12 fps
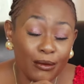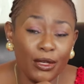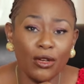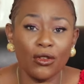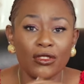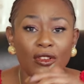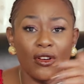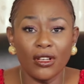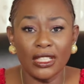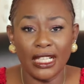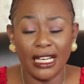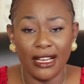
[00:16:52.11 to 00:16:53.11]
because
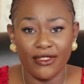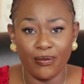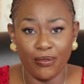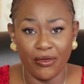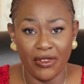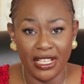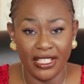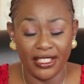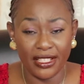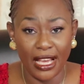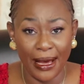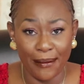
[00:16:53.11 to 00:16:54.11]
God loves
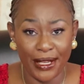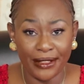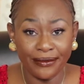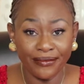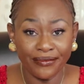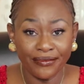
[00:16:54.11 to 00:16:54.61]
praise. Amen.